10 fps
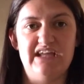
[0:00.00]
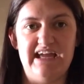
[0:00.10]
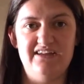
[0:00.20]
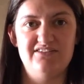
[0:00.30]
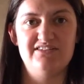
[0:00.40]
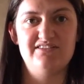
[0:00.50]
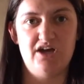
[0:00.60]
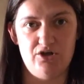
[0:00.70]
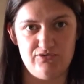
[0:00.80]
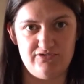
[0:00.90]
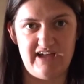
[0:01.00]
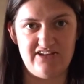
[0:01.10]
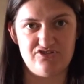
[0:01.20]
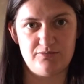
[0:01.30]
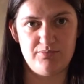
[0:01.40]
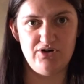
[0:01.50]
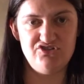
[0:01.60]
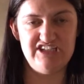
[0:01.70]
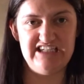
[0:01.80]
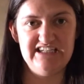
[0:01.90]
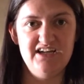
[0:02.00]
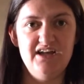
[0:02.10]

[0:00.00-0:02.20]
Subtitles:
get overfed protein,